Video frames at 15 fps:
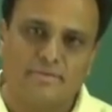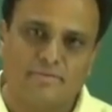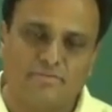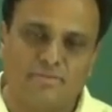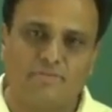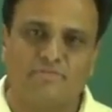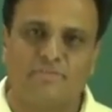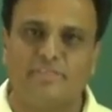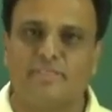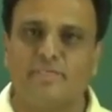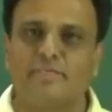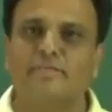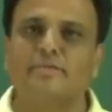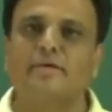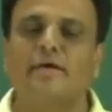for
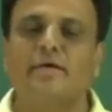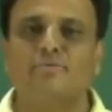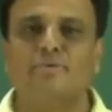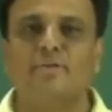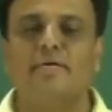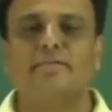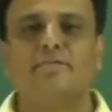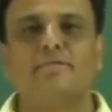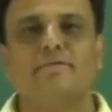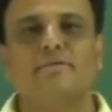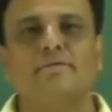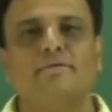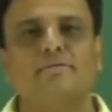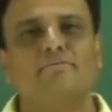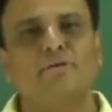physics as well as
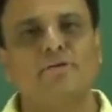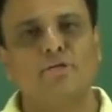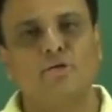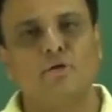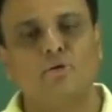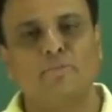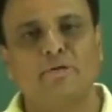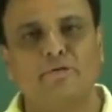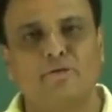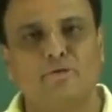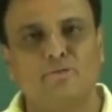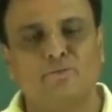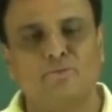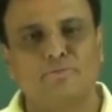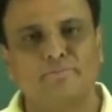for trigonometry
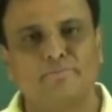also.